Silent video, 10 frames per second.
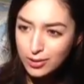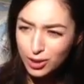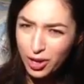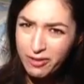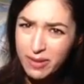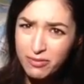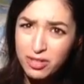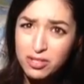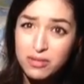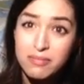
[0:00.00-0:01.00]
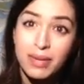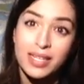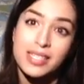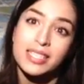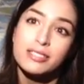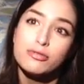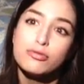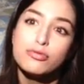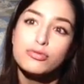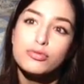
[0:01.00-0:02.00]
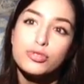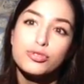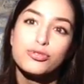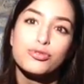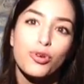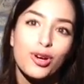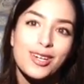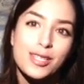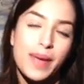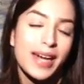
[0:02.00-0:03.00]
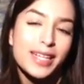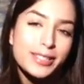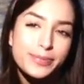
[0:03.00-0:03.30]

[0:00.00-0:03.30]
A lot of my friends are Mexican or Hispanic.